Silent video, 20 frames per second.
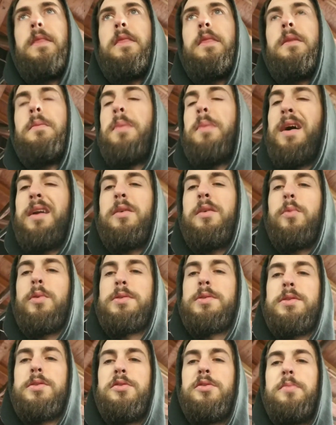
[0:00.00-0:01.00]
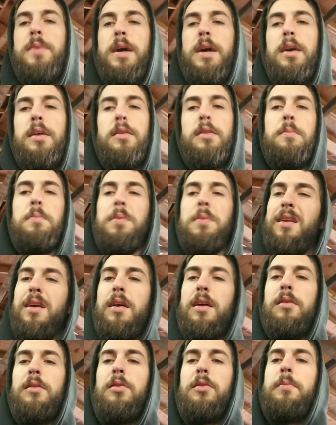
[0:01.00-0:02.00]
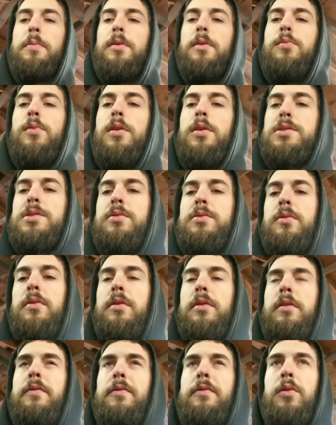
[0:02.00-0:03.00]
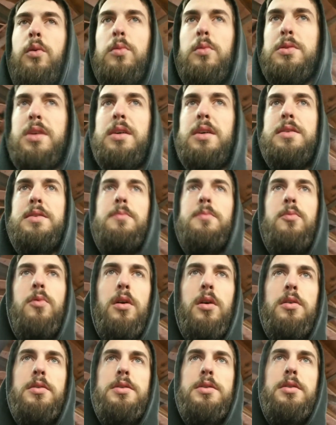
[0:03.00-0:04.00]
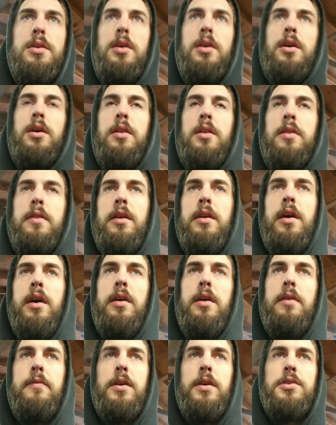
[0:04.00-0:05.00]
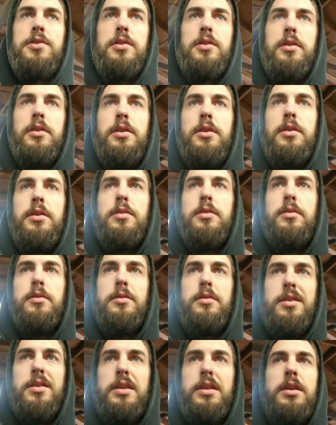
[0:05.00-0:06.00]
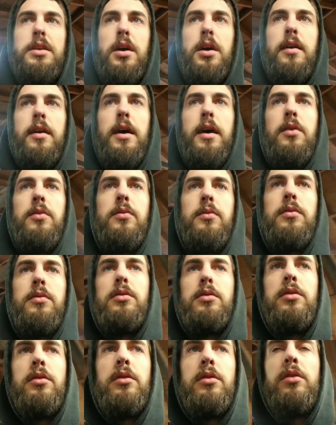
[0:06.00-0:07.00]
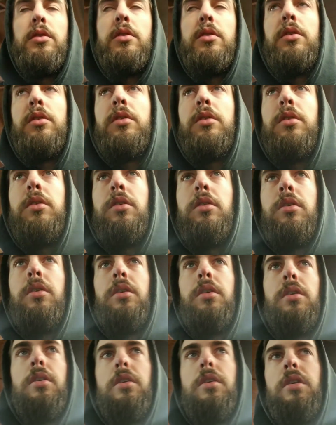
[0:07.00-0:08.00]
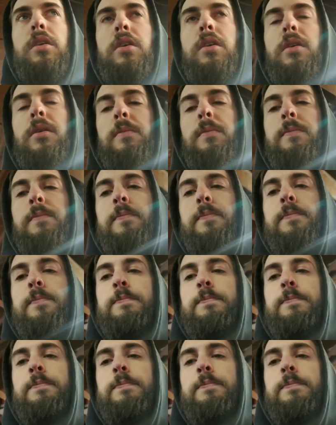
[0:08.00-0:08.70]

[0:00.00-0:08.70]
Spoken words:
body wasn't too bad. The bed had a little bit of rust on it. The floors had some rust that I eventually did cut out. Um,